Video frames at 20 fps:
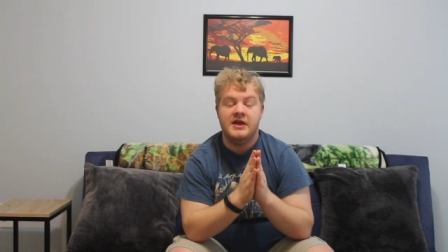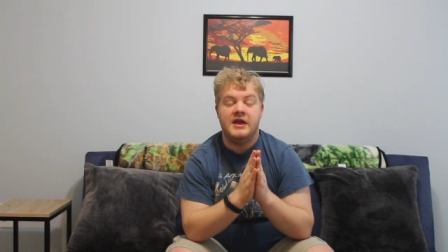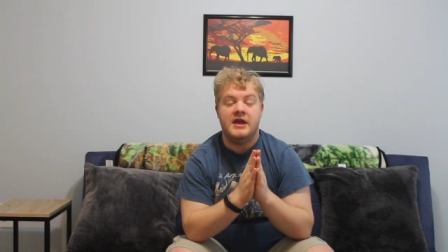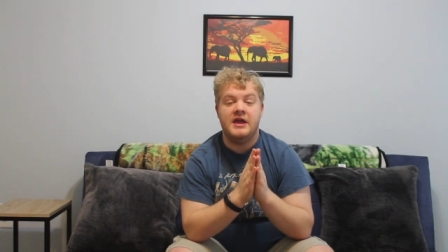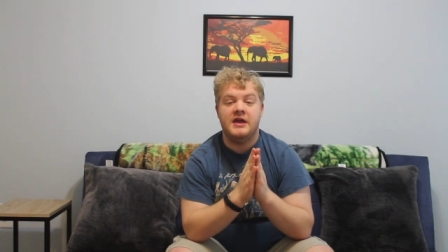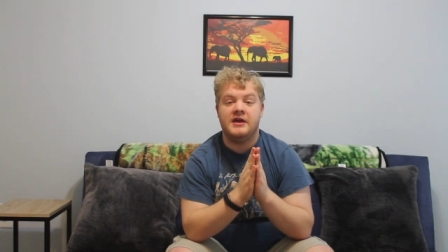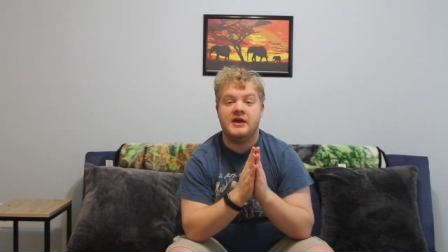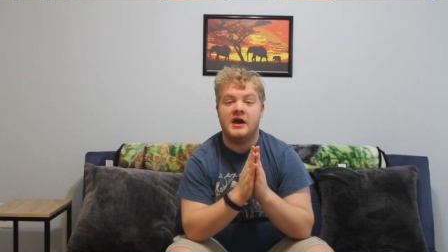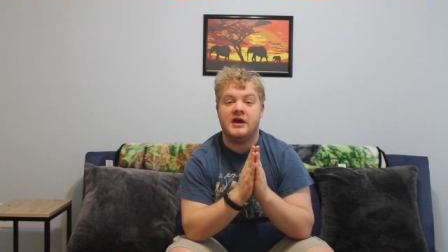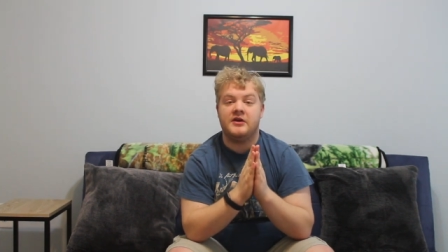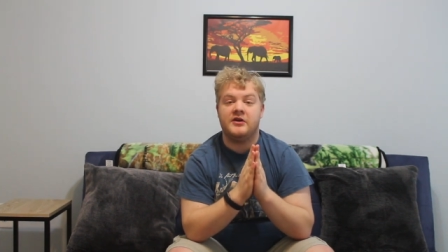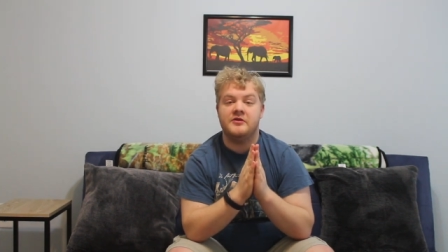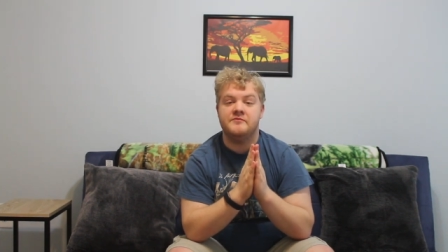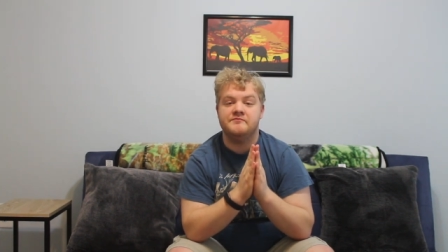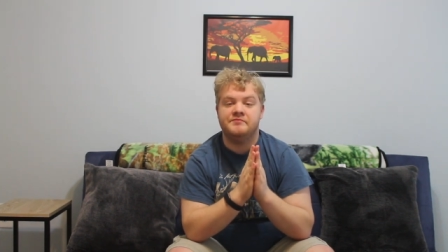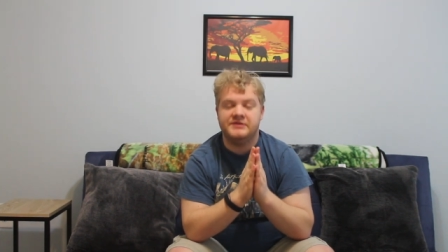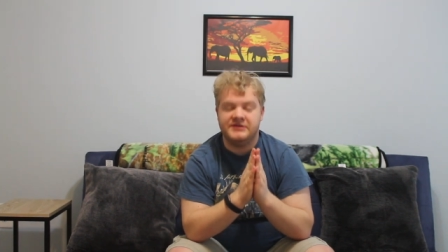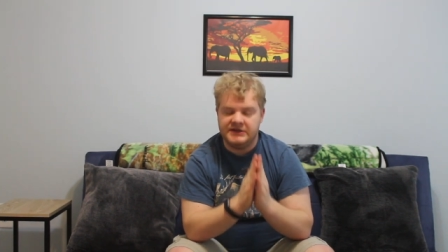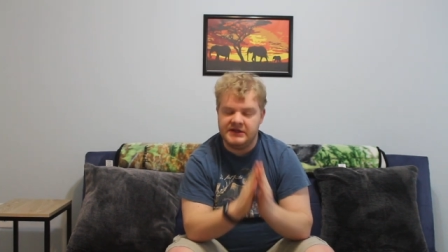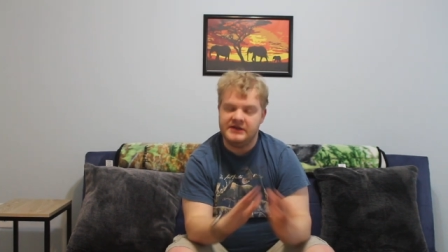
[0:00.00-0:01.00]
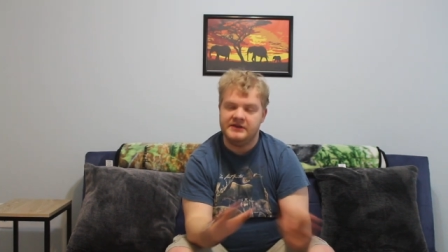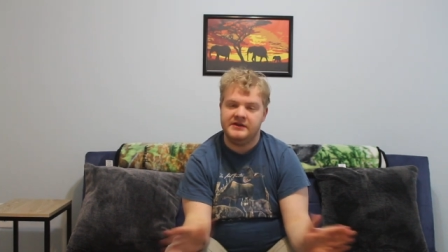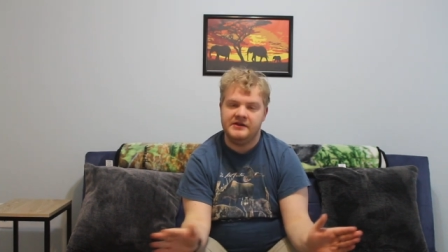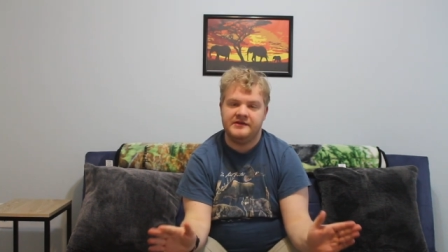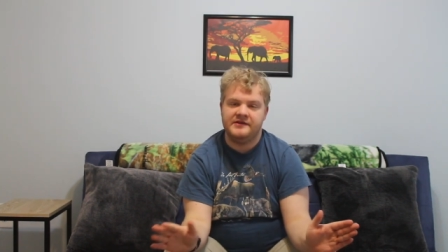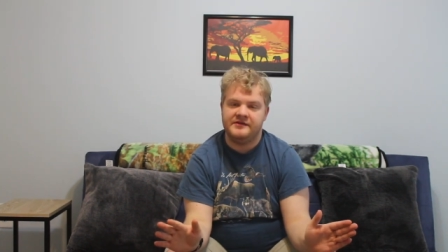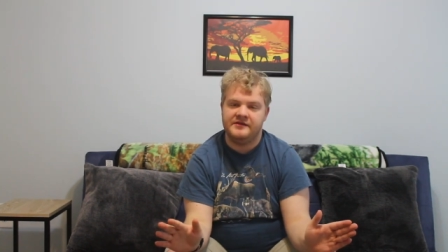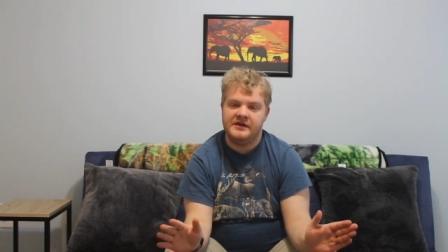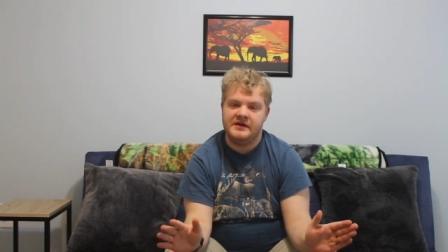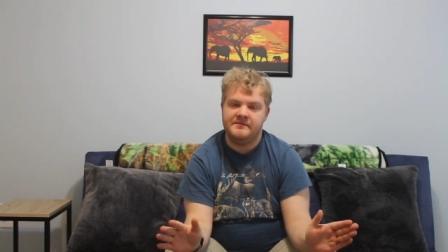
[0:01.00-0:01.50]
It got completely
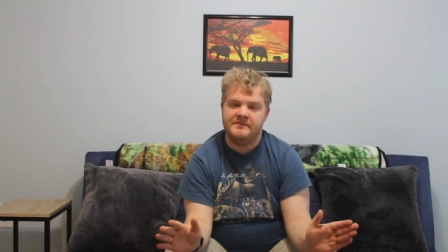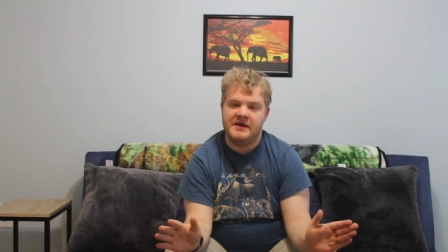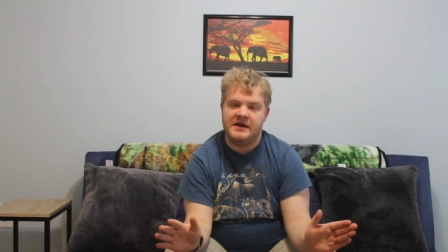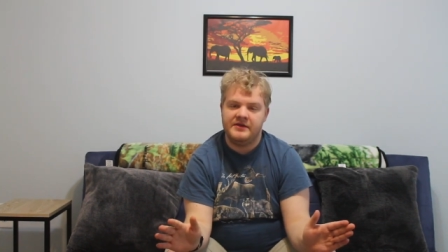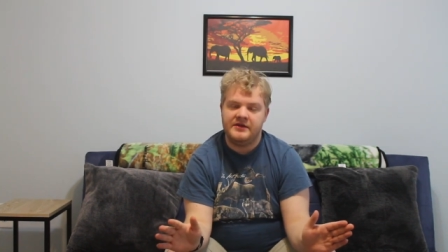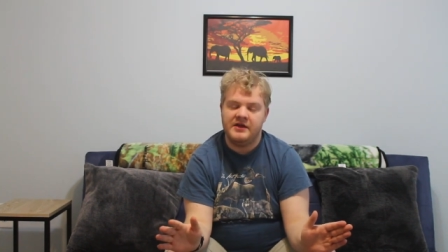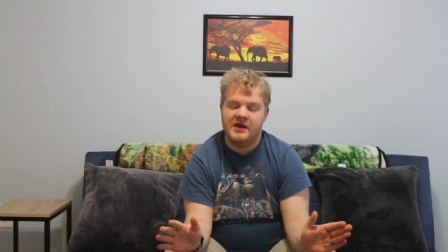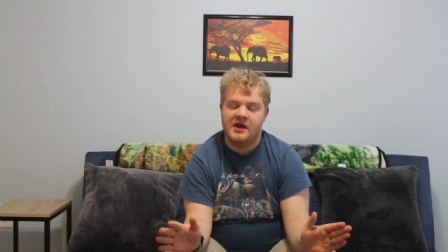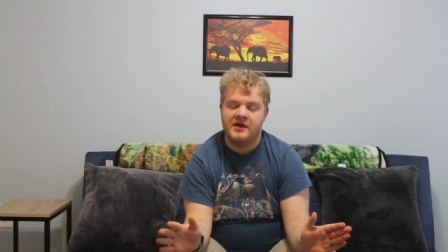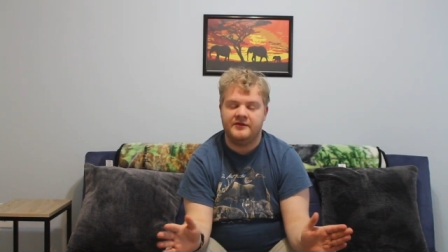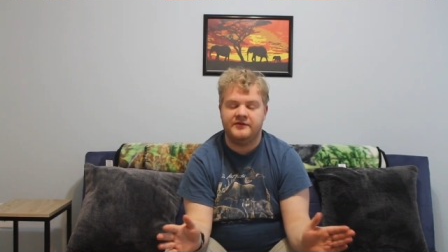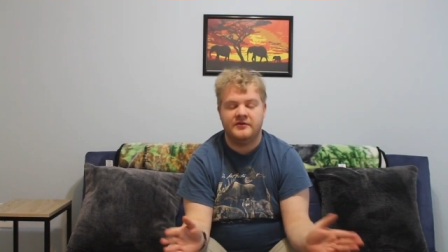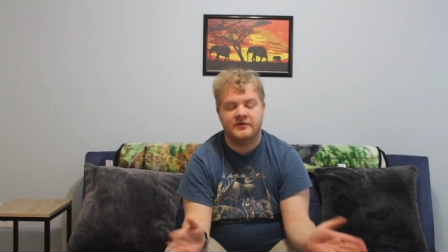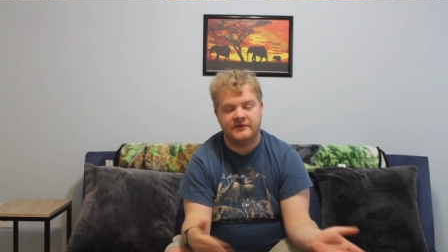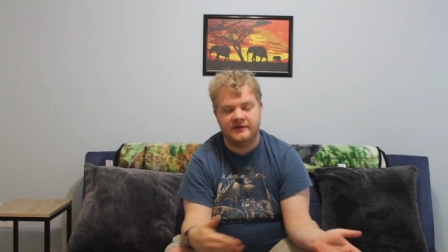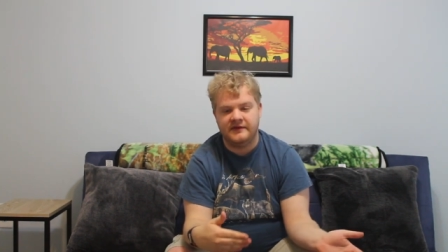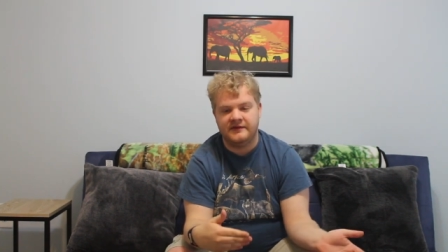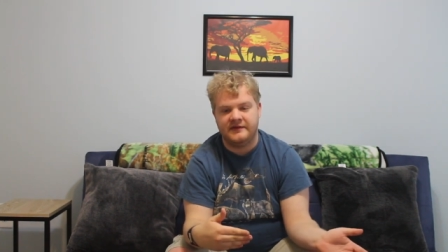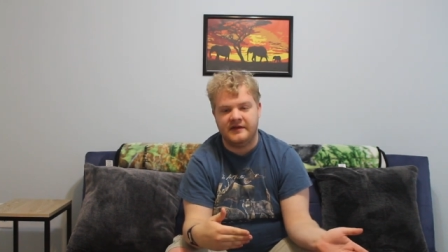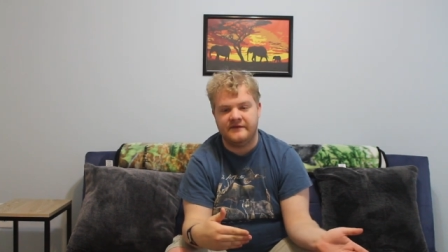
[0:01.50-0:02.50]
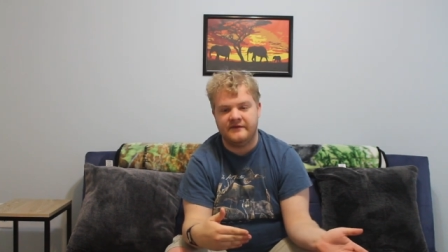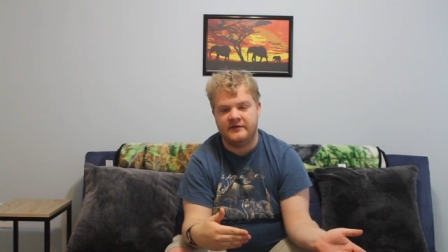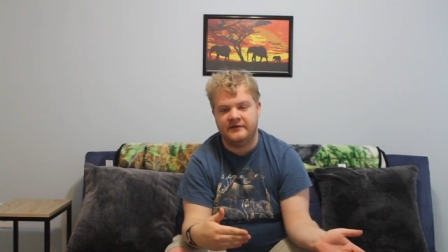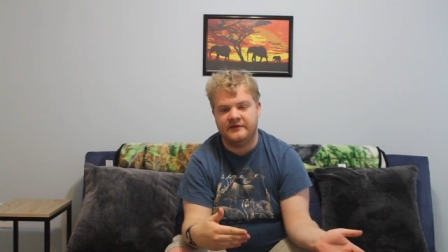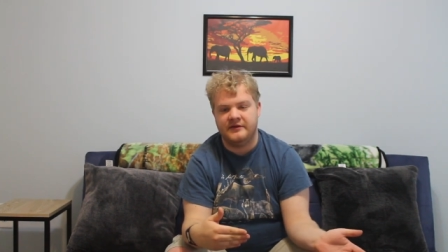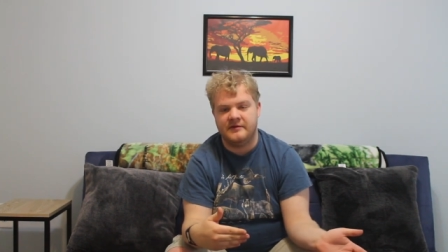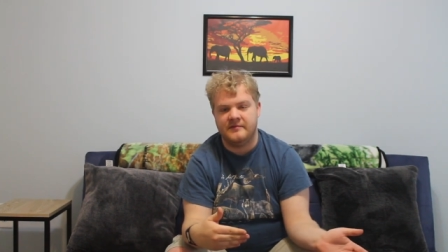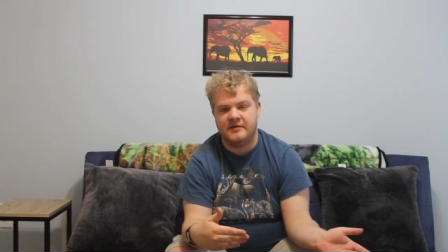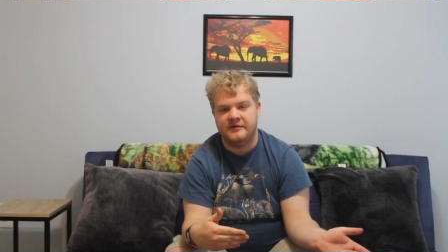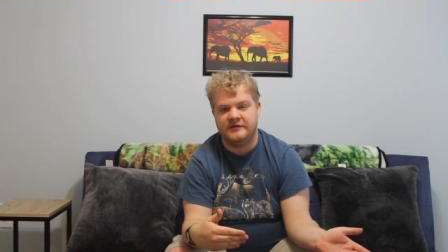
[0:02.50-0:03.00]
snubbed by the Oscars except for
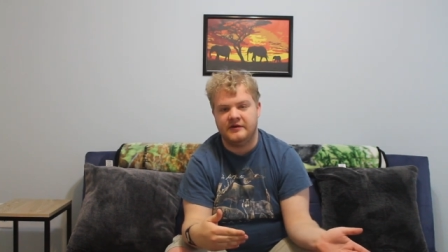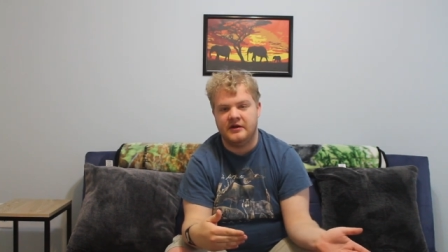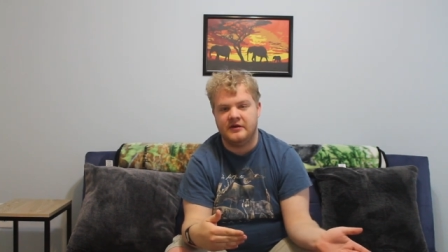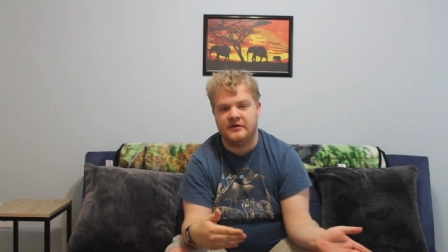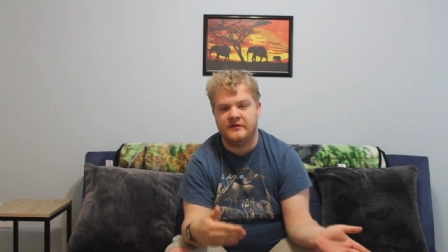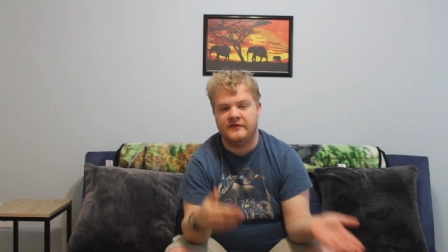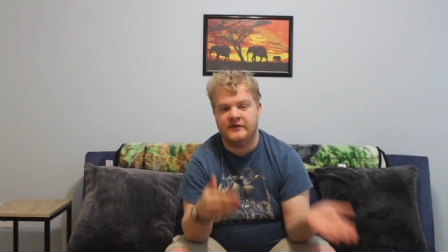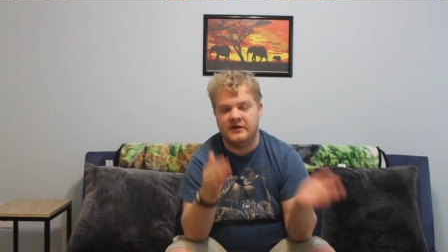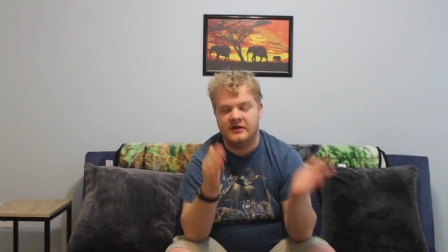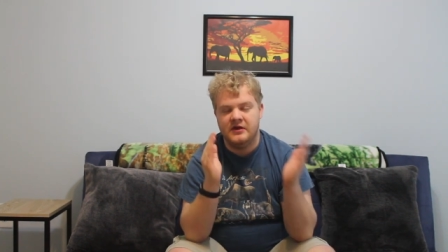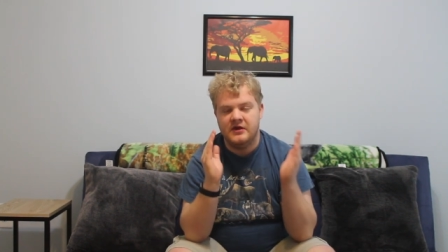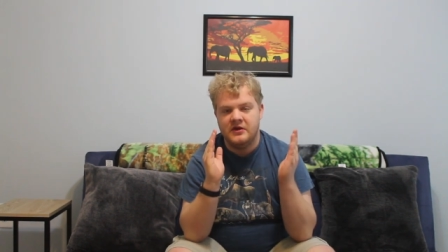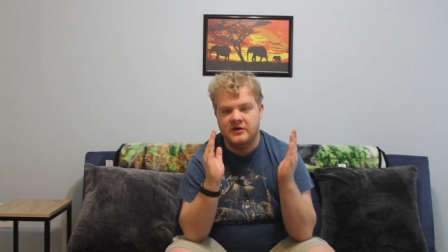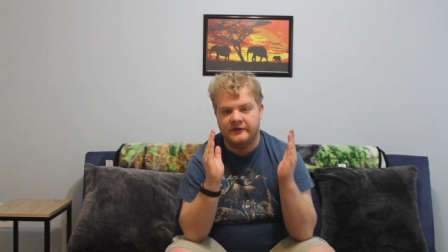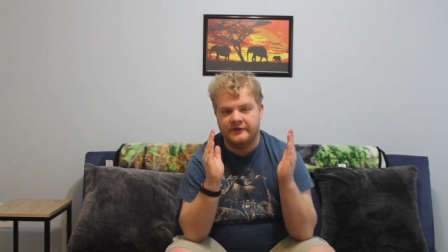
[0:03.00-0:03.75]
cinematography.